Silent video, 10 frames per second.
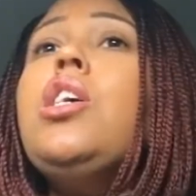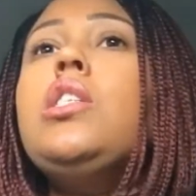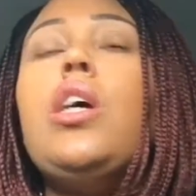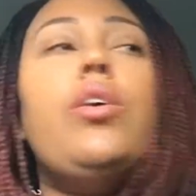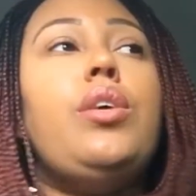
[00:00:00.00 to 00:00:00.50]

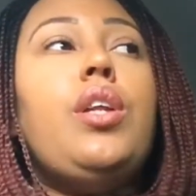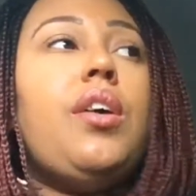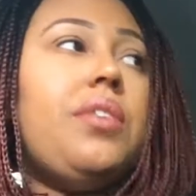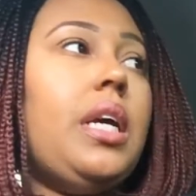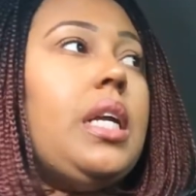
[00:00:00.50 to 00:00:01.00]
So, you
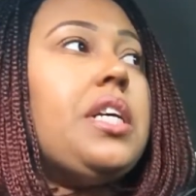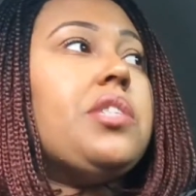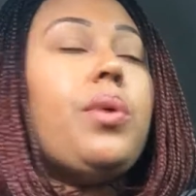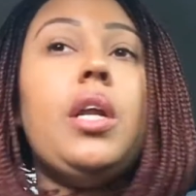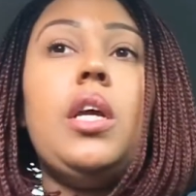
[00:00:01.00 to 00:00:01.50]
know, it
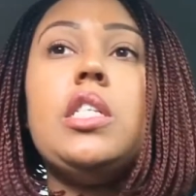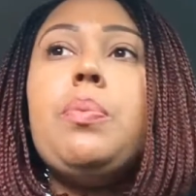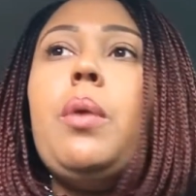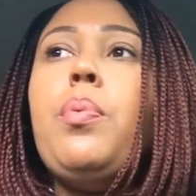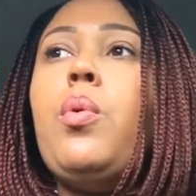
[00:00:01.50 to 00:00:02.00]
is what it is.
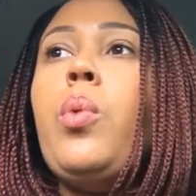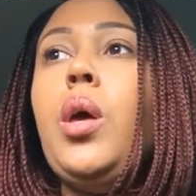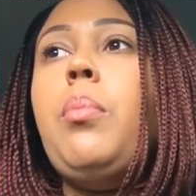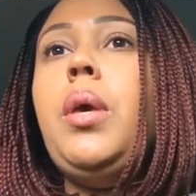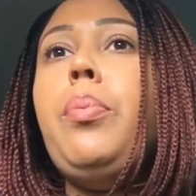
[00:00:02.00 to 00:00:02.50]
People
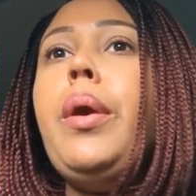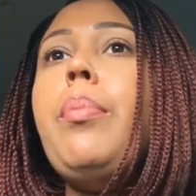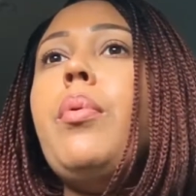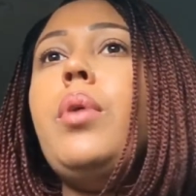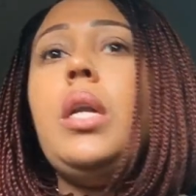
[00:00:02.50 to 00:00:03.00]
will be
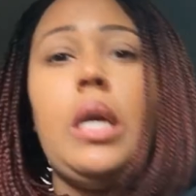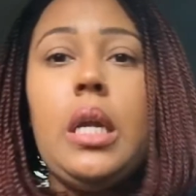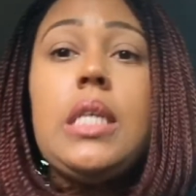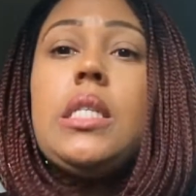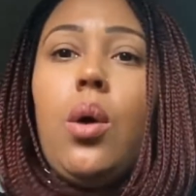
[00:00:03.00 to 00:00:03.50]
people, and
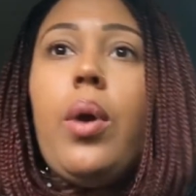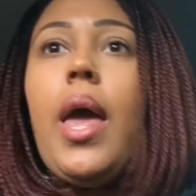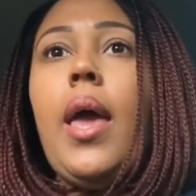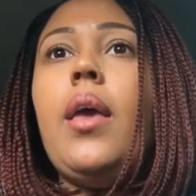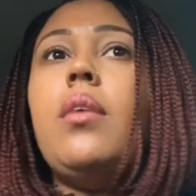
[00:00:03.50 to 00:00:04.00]
it's
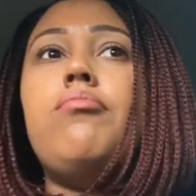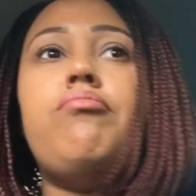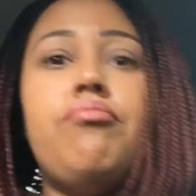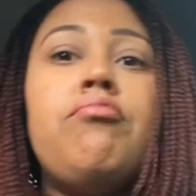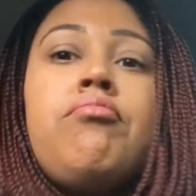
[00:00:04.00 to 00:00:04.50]
okay.
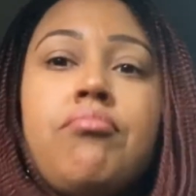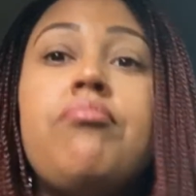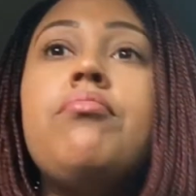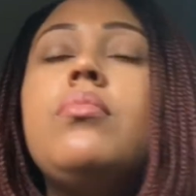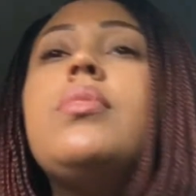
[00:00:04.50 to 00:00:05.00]

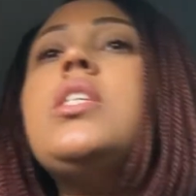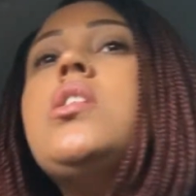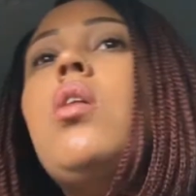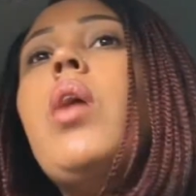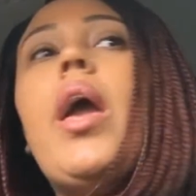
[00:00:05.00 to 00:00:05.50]

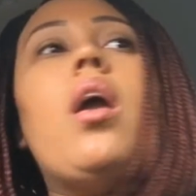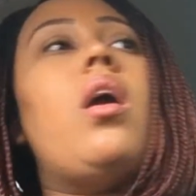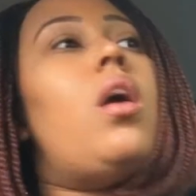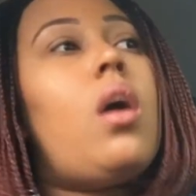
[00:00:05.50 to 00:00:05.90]
It's okay.